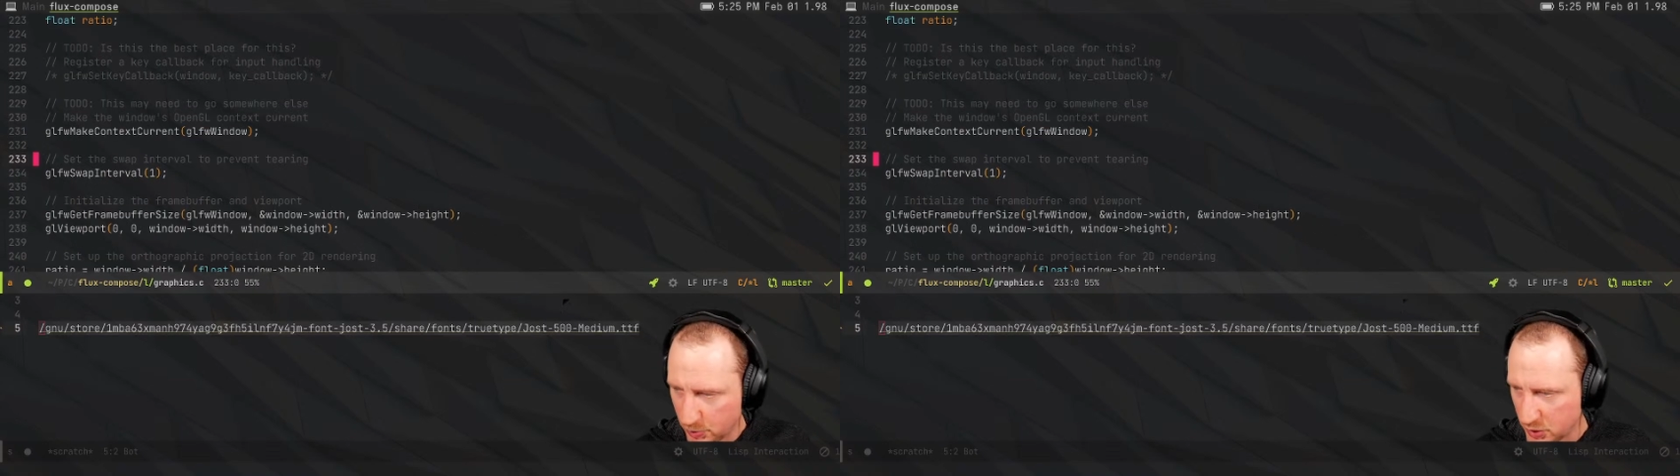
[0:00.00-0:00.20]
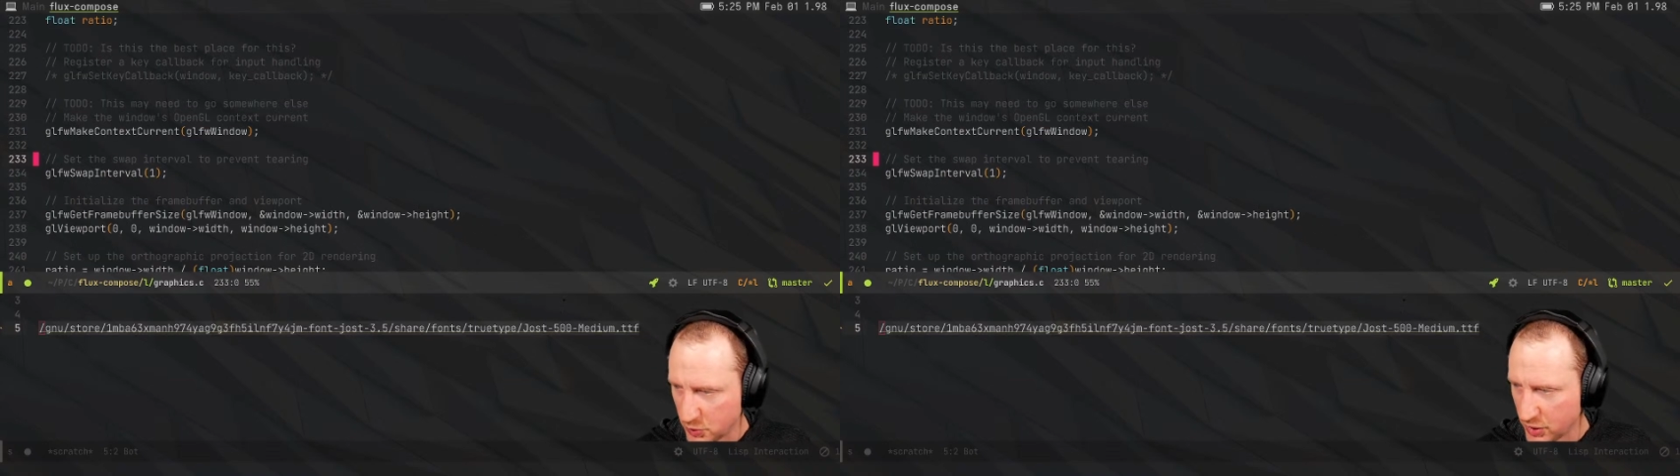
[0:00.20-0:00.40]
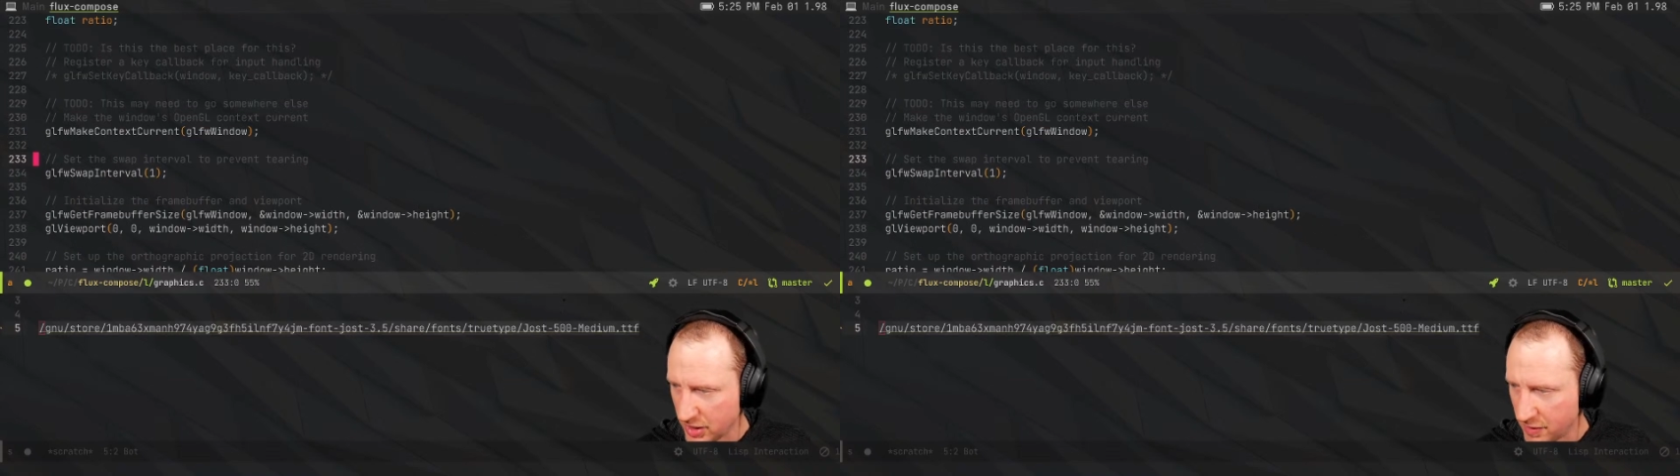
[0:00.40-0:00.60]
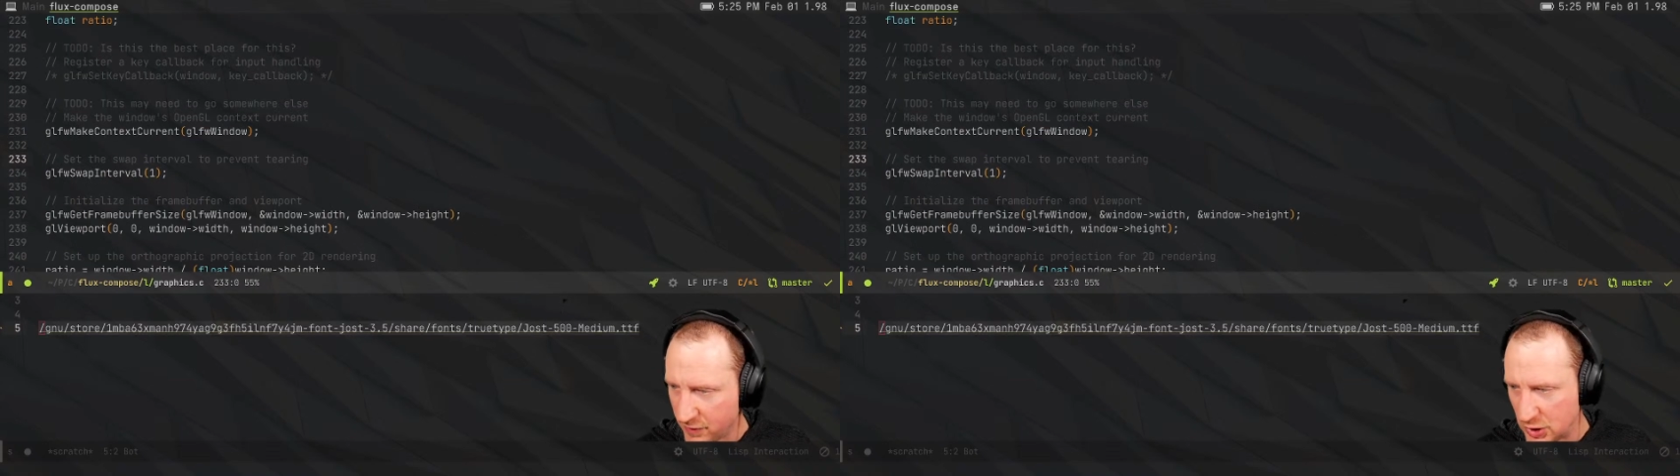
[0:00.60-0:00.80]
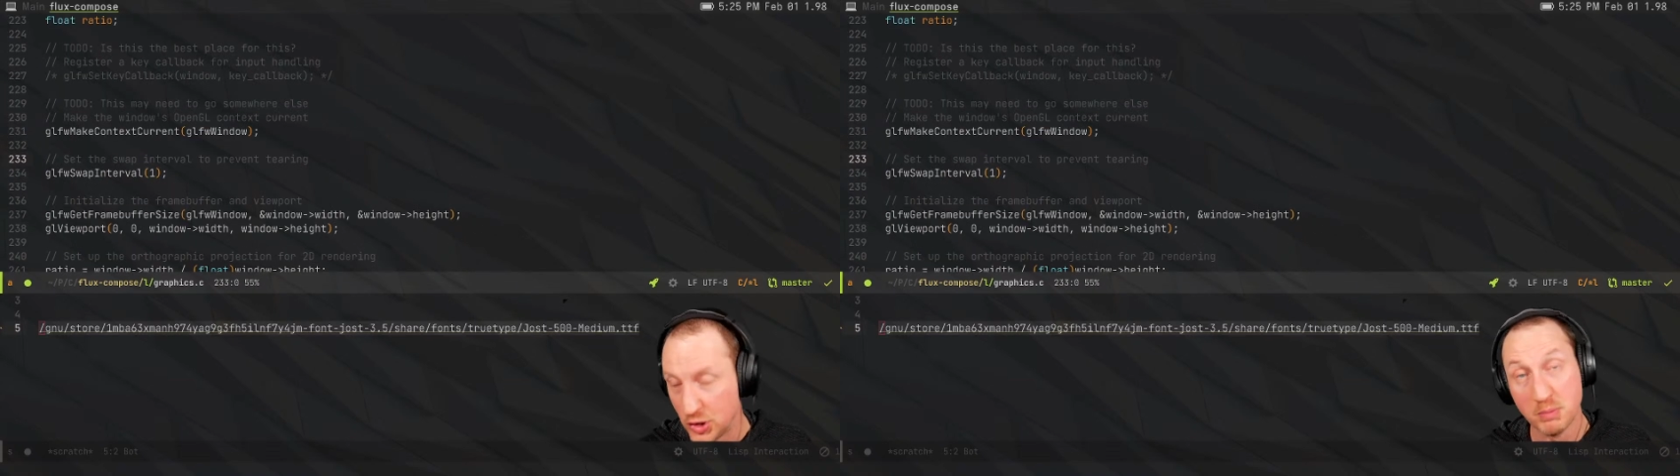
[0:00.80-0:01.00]
which we're going to
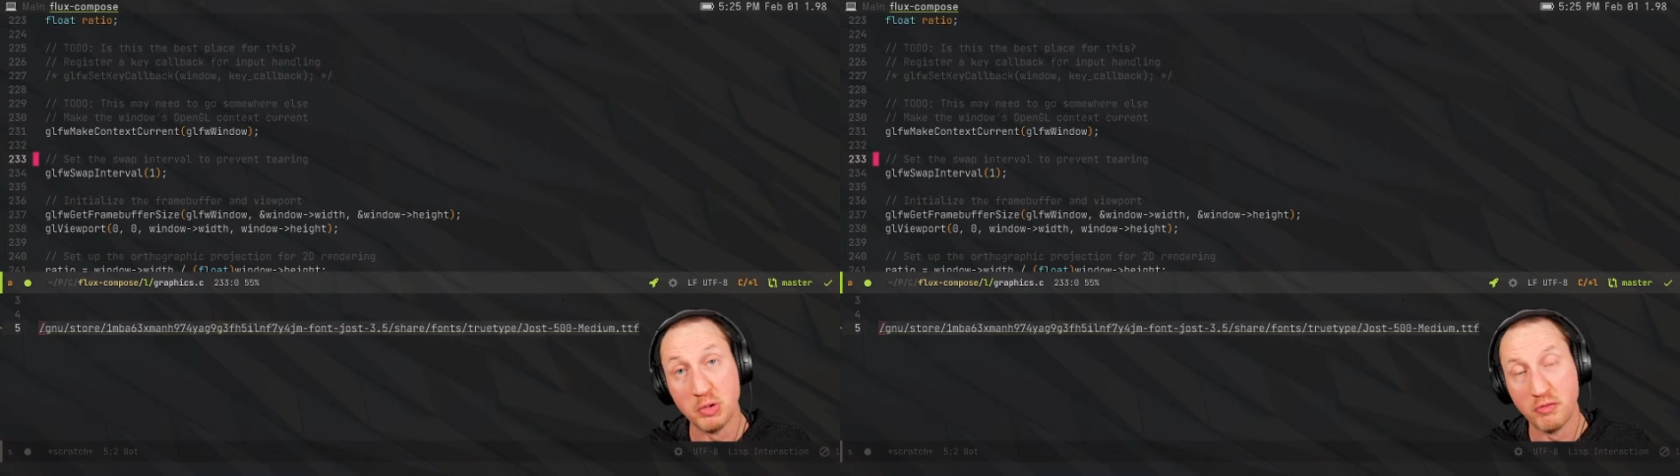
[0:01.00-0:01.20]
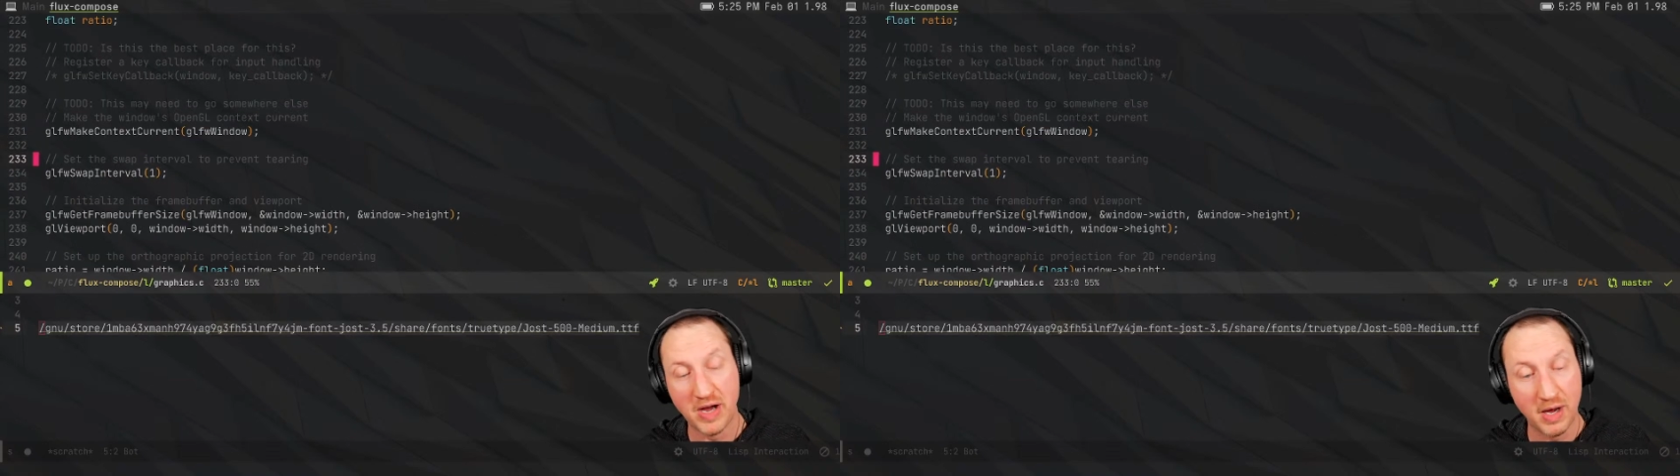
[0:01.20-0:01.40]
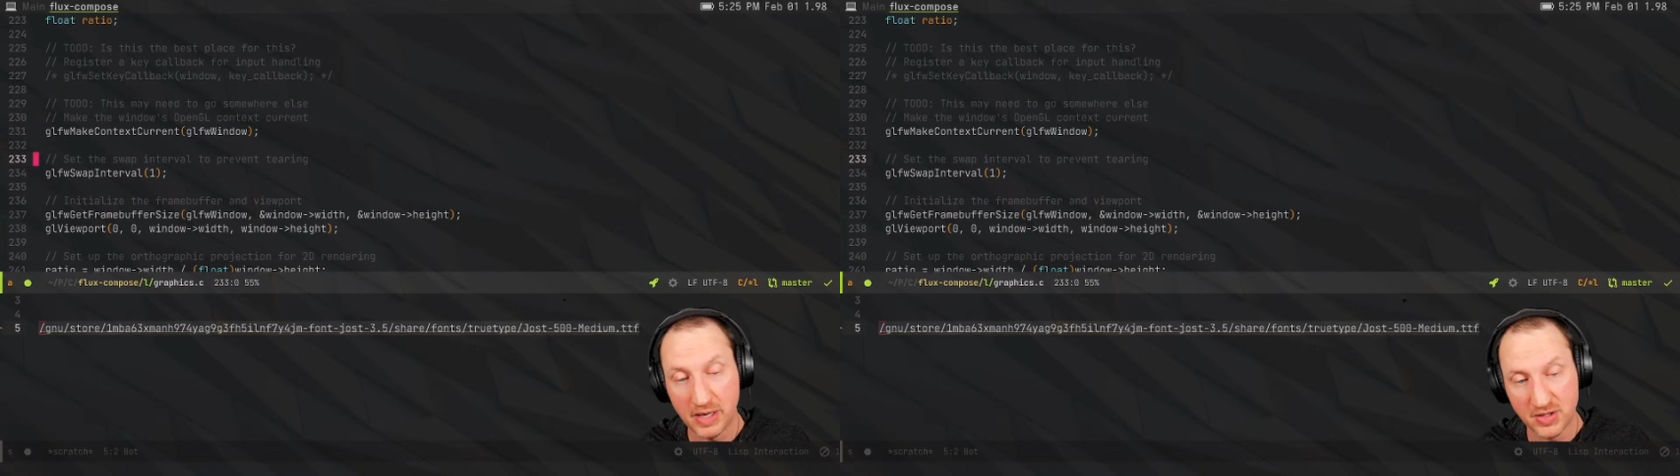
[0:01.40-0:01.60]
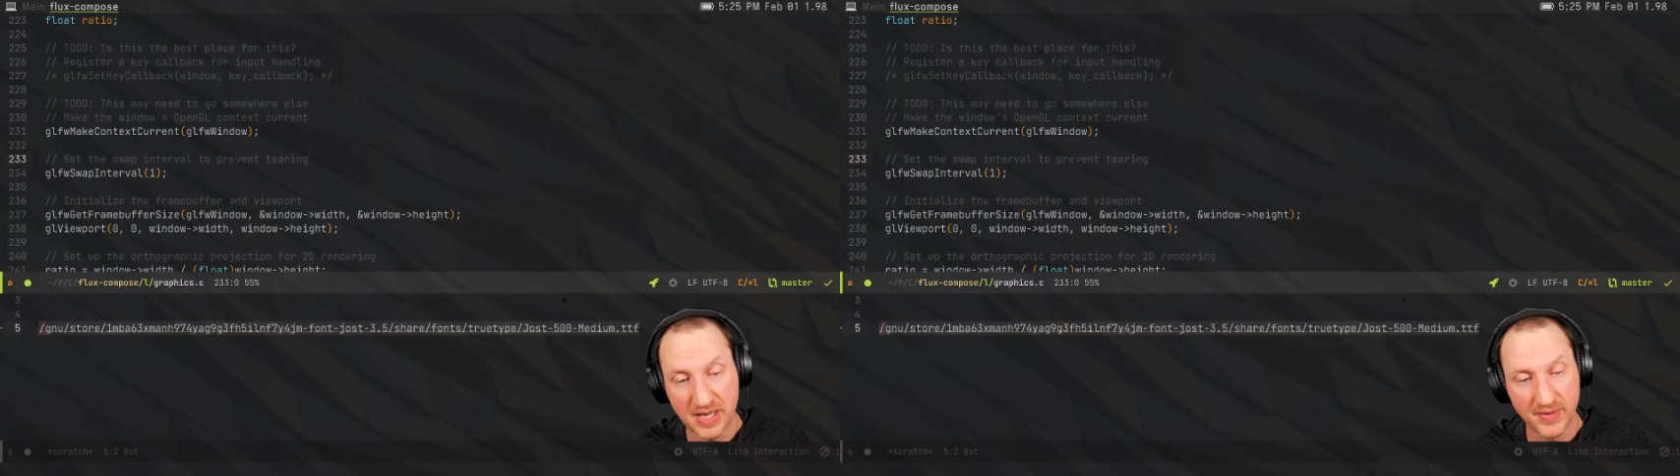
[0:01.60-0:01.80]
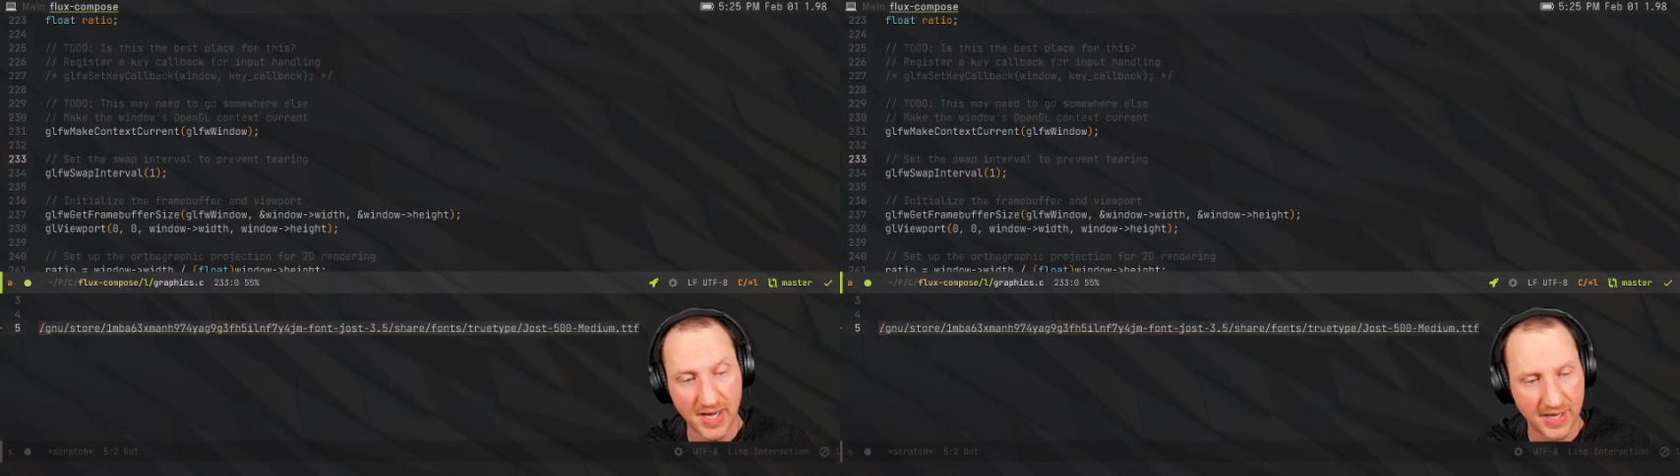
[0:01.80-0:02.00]
eventually move out. I just
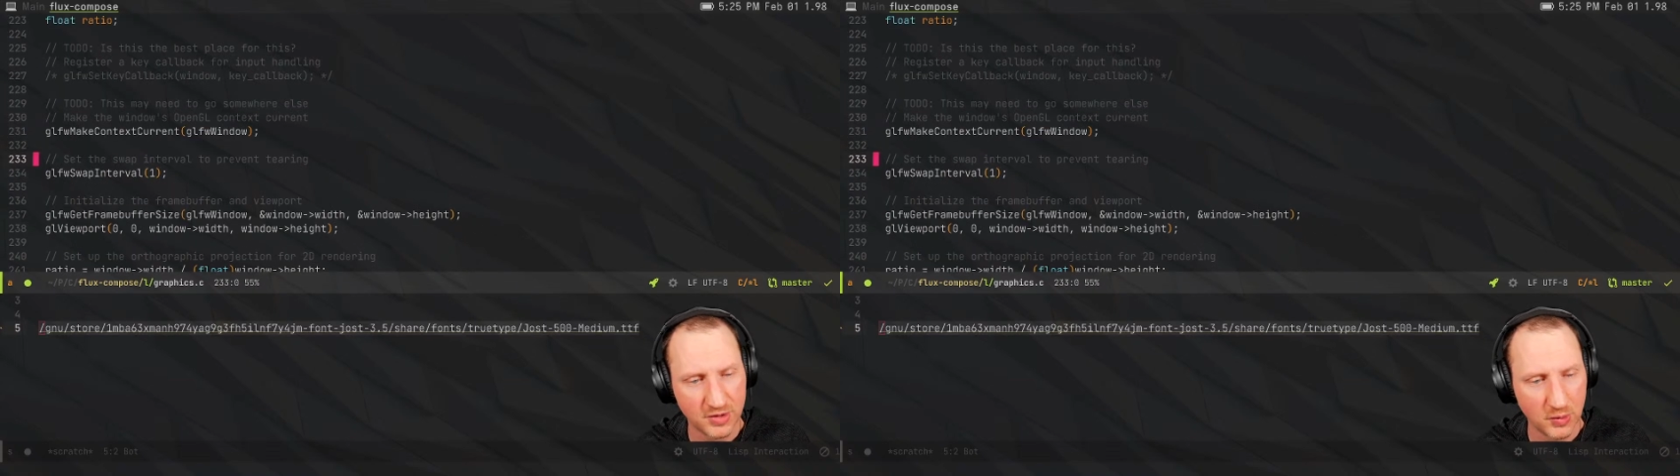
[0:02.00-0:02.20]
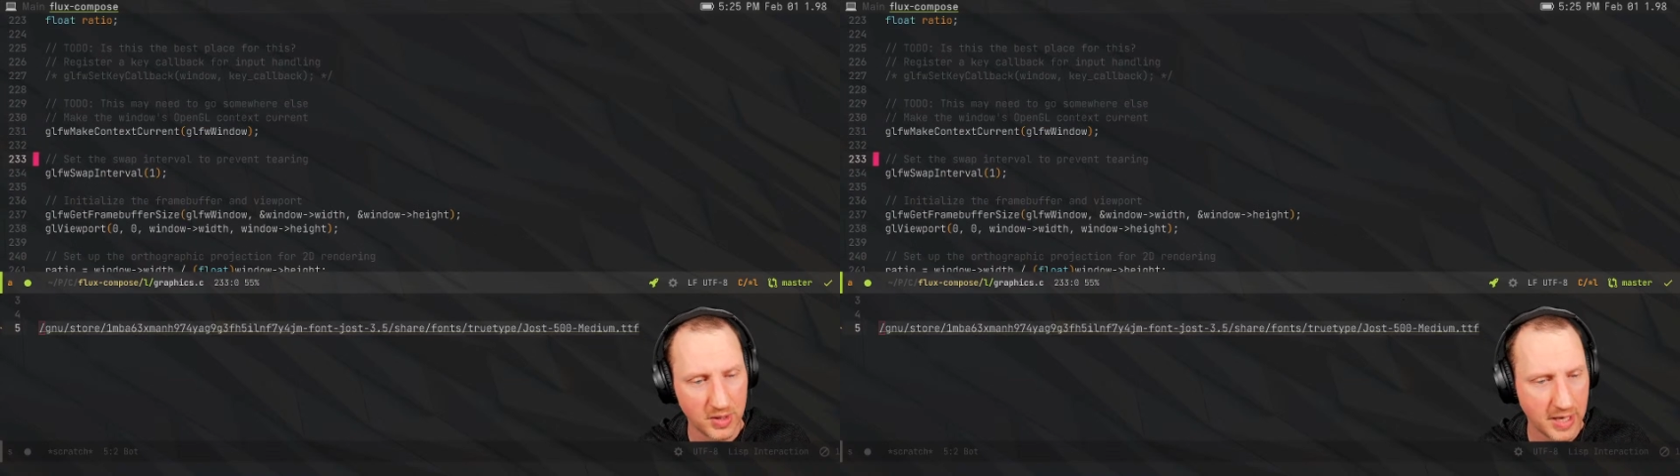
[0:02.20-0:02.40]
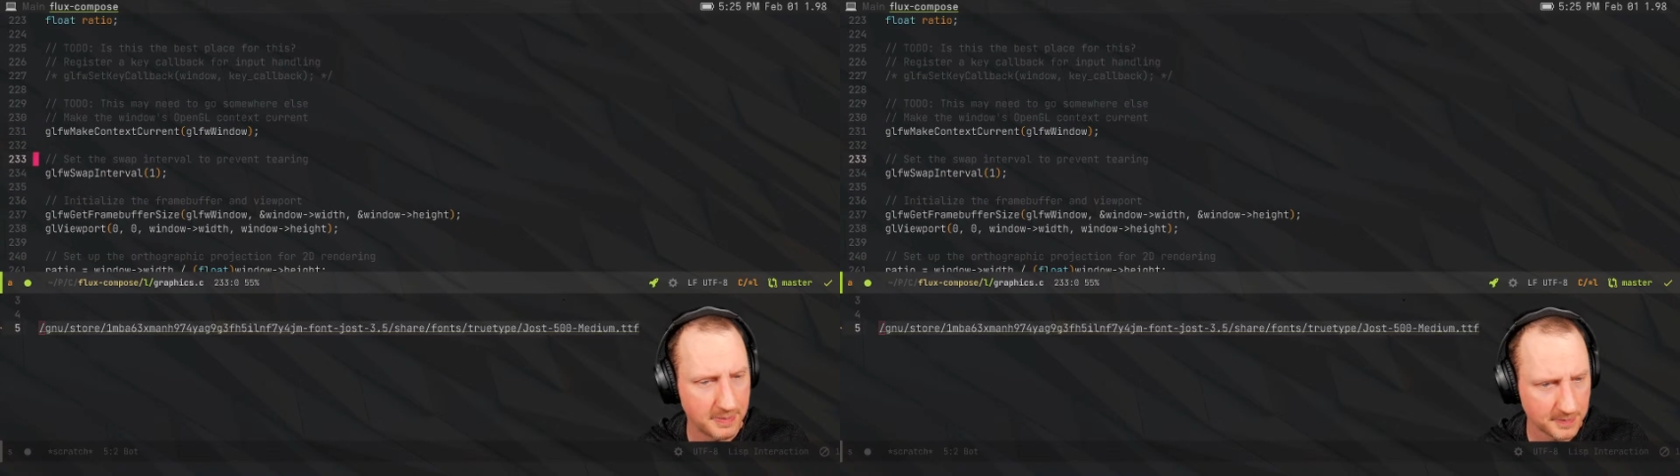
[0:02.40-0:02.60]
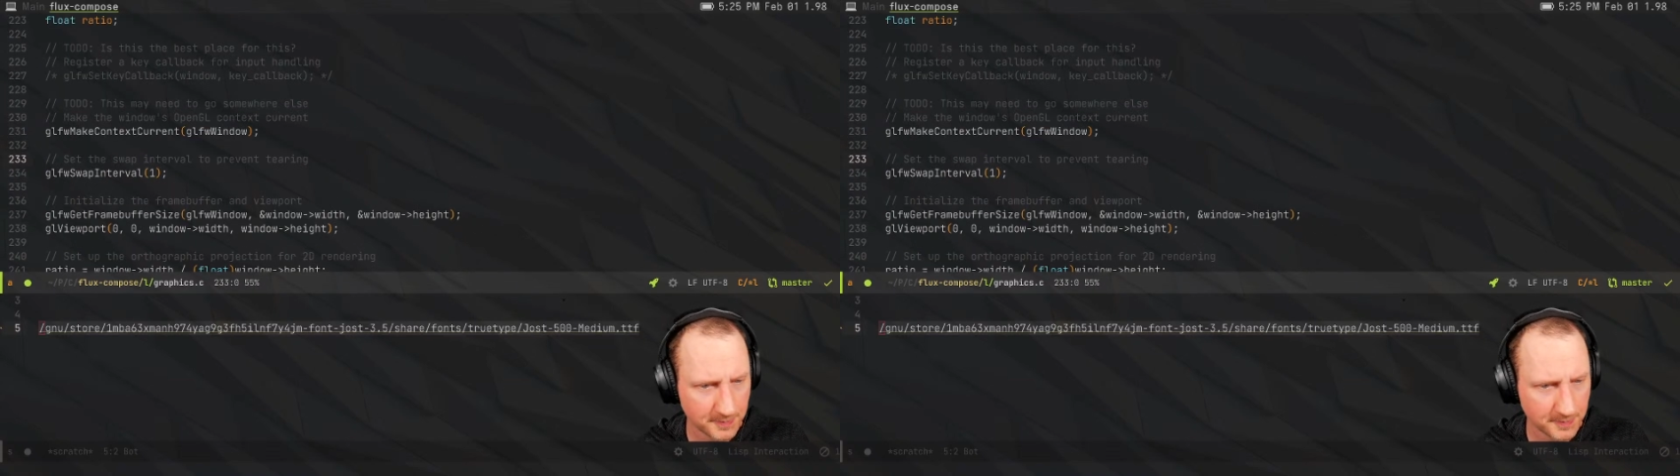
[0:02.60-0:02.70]
haven't gotten to it yet.